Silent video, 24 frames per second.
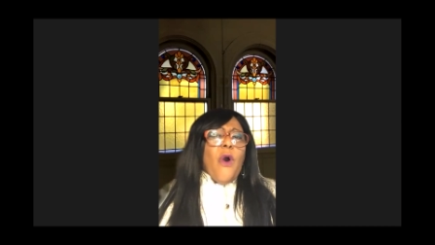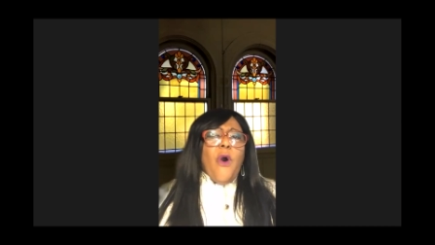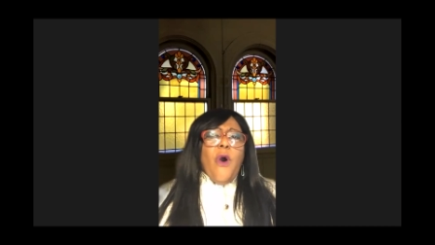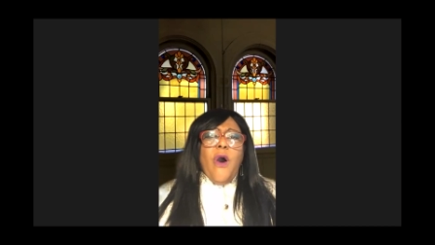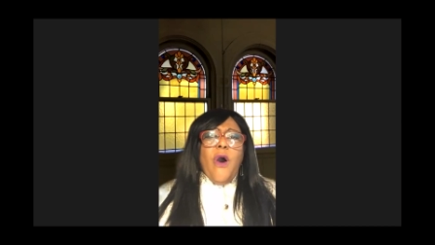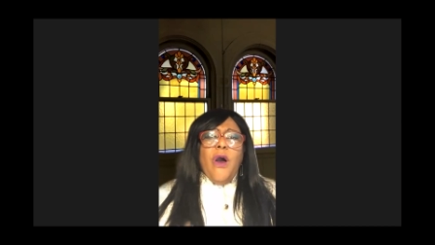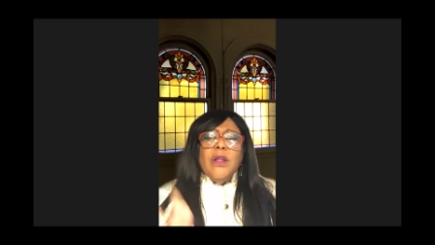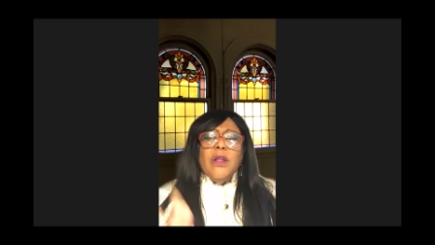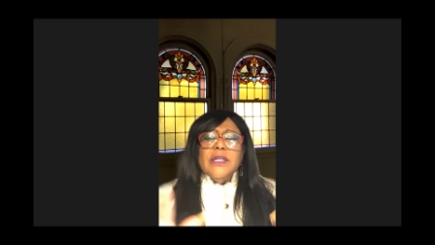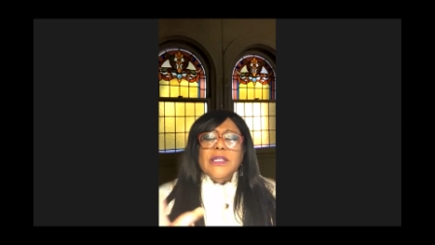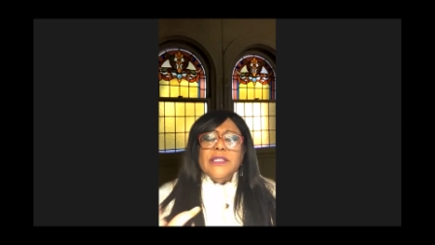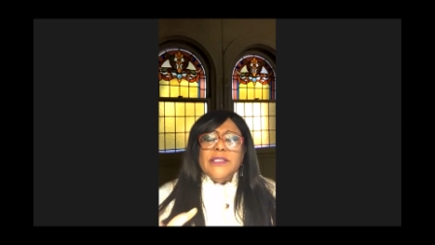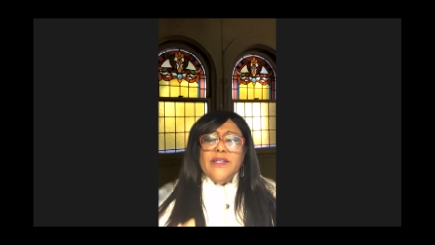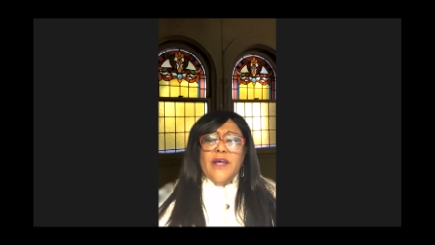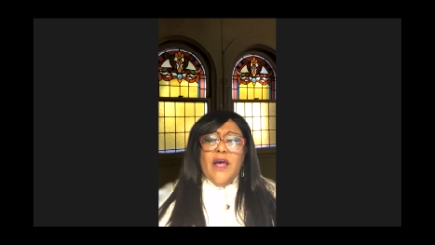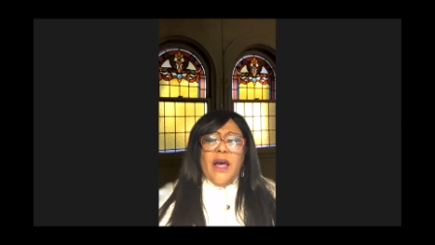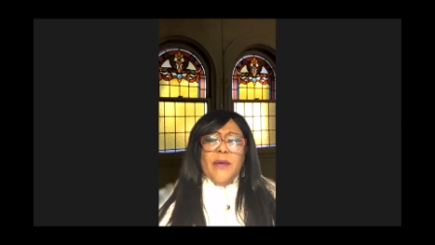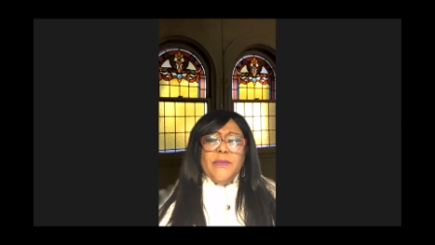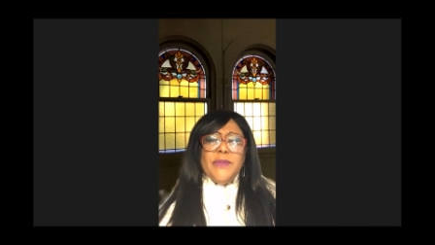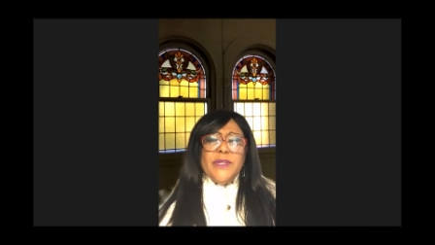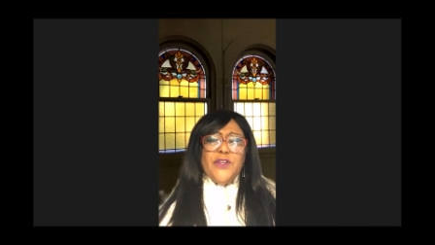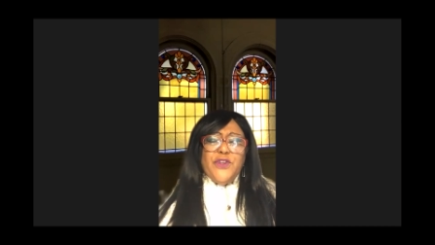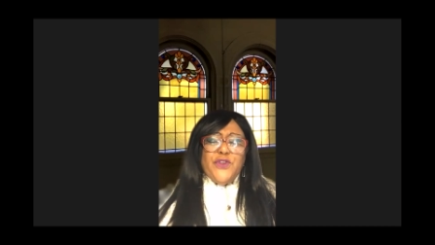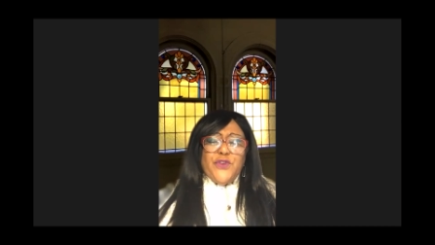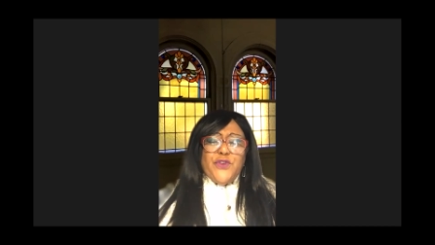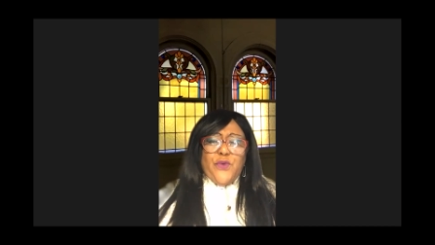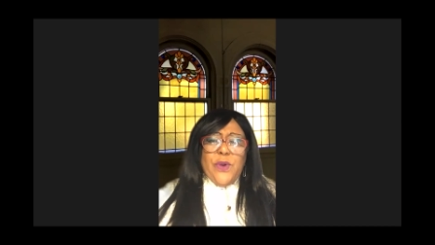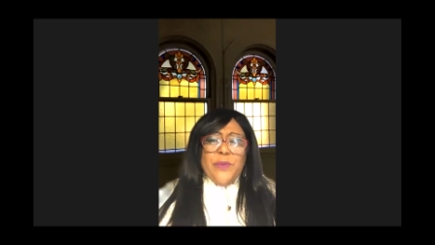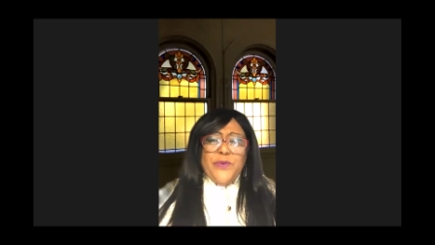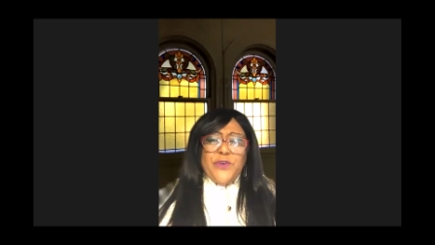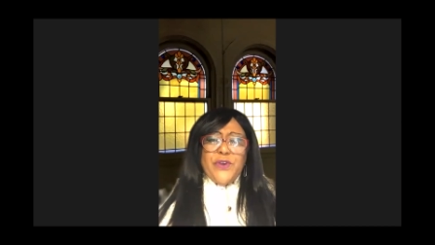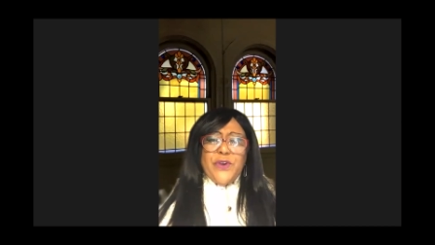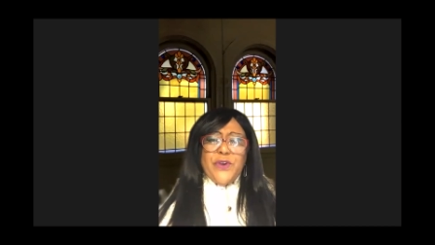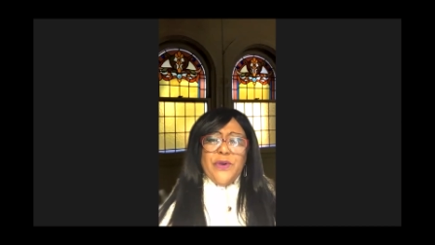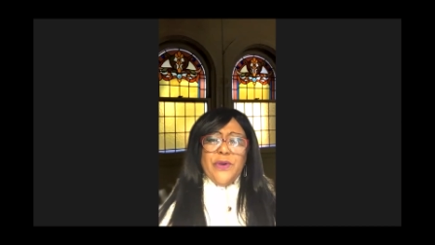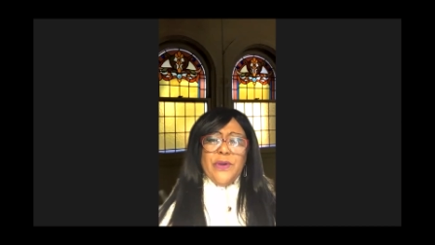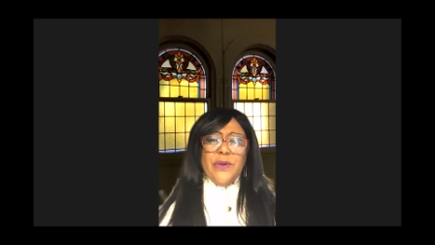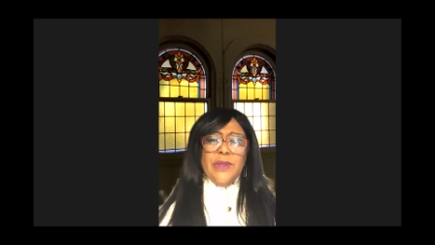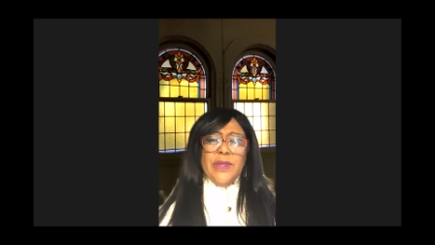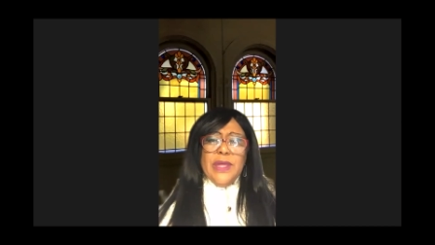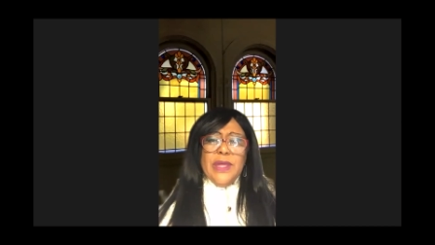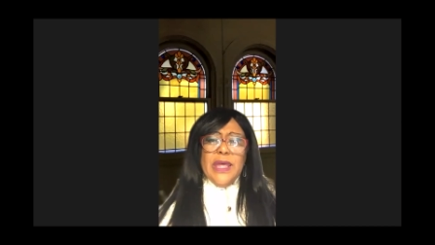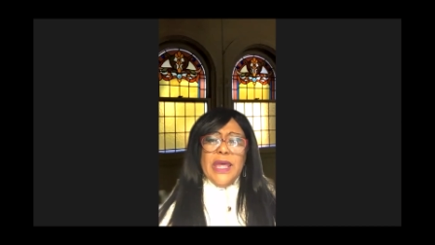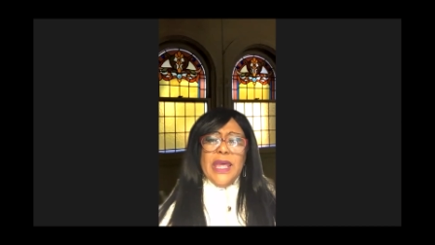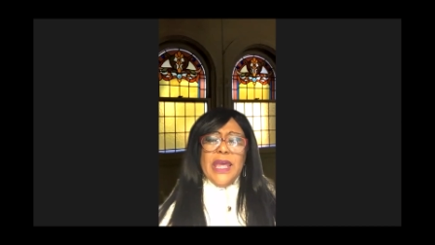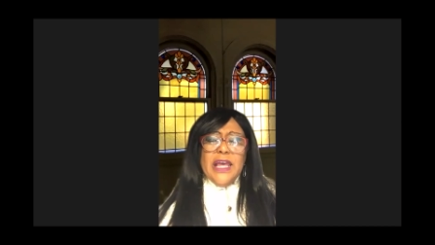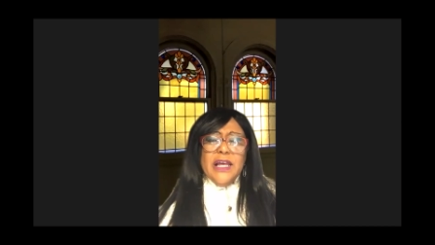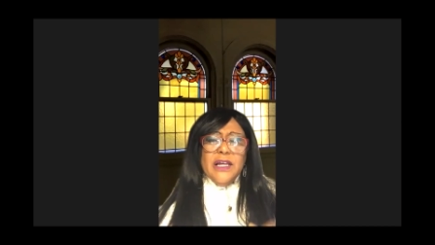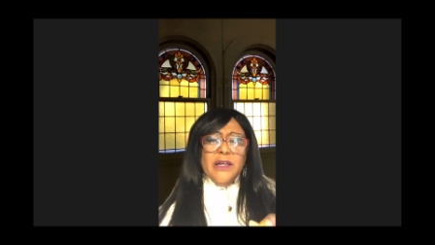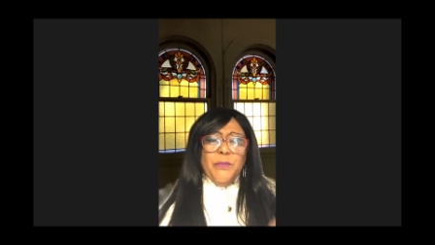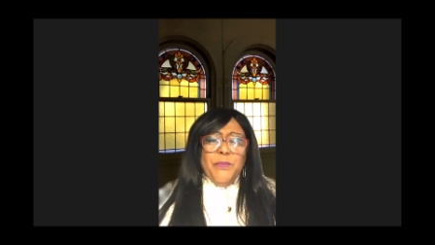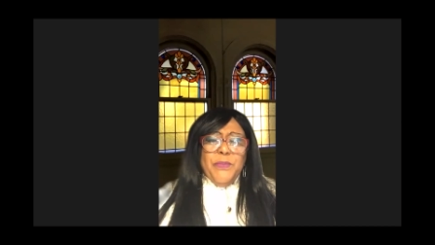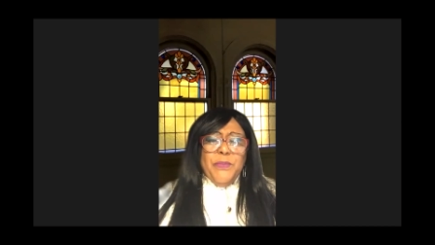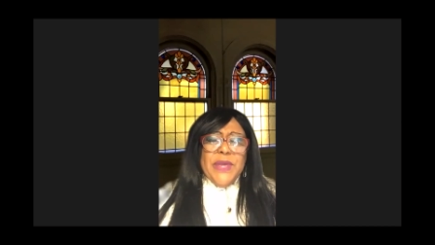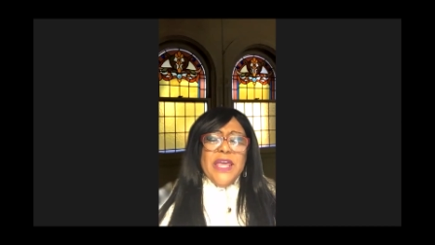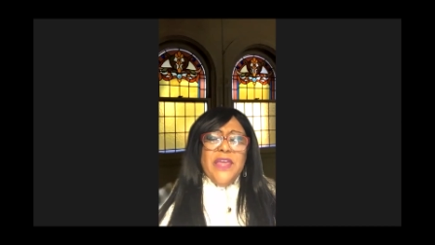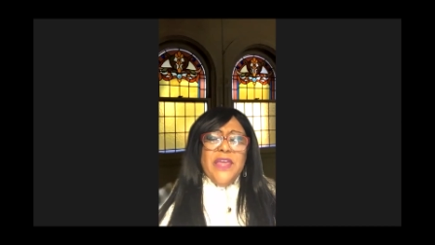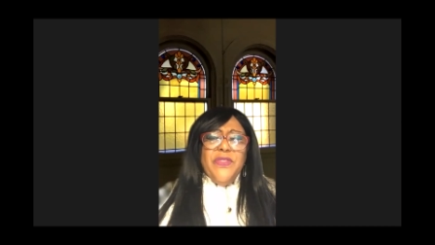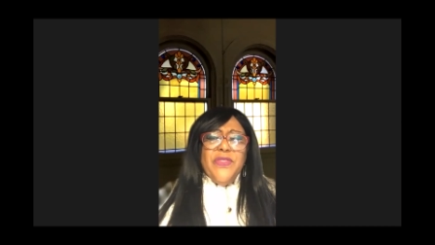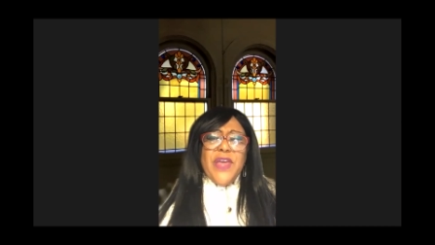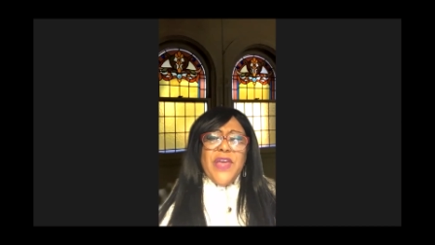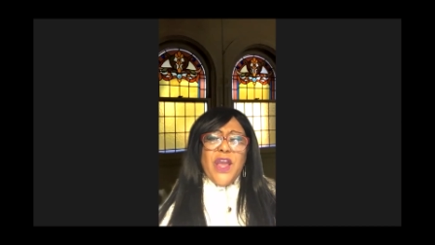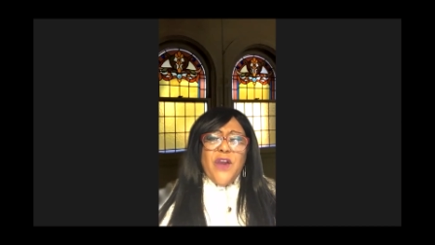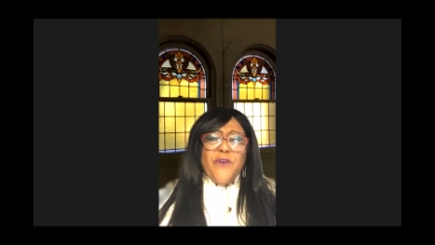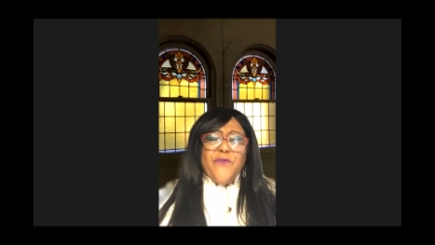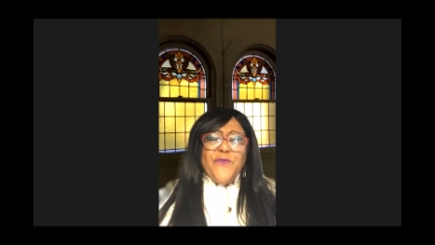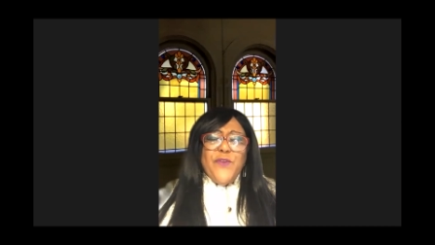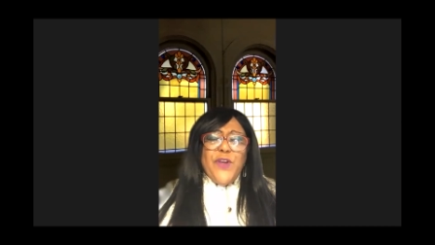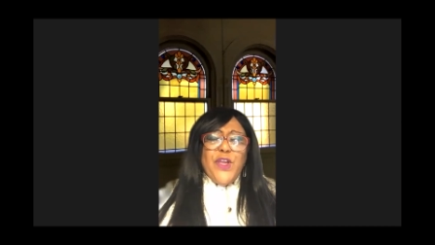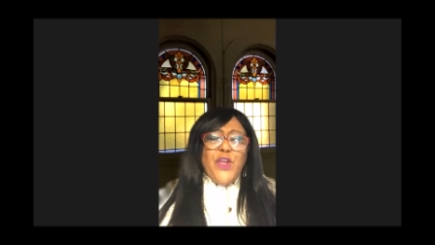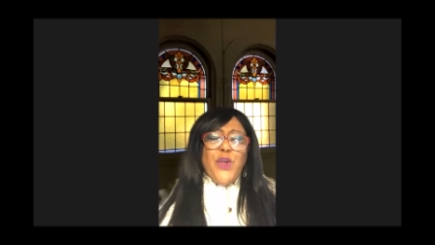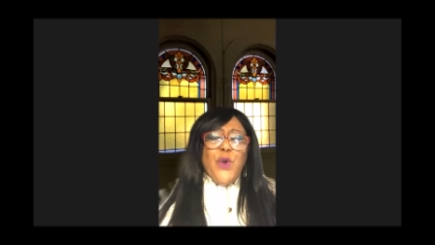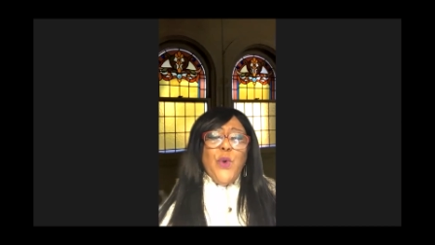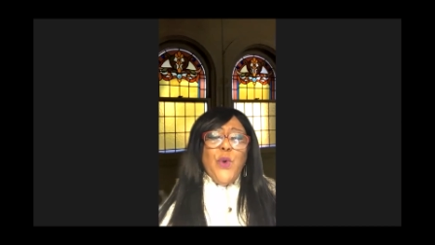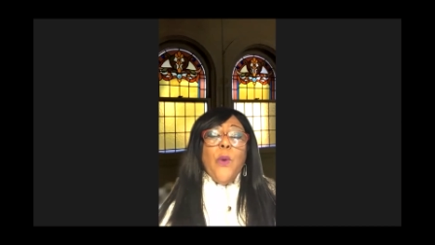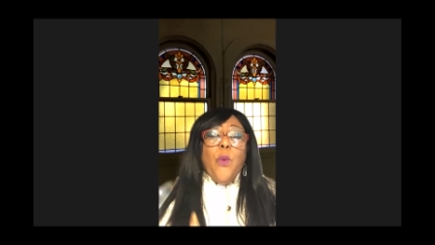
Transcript: all the Psalms in Scripture, it'll be there for you.